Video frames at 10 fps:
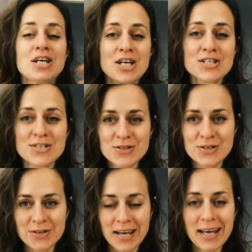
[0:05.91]
So
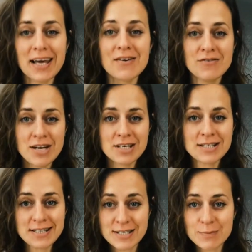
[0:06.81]
today, a very
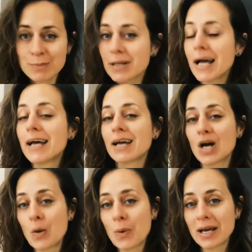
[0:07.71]
simple and
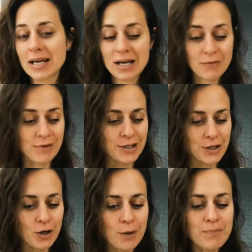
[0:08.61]
quick
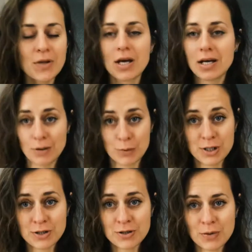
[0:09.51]
video,
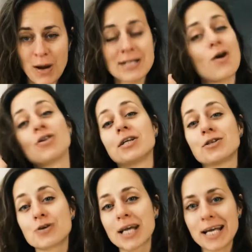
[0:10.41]
which requires only
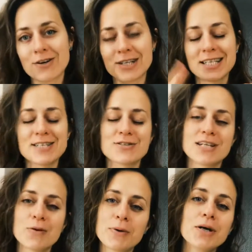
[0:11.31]
3 ingredients.
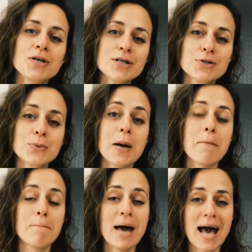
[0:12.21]
Today we're gonna do a
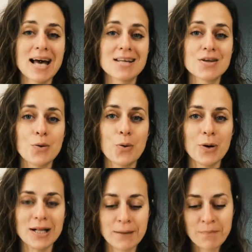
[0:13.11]
bath oil.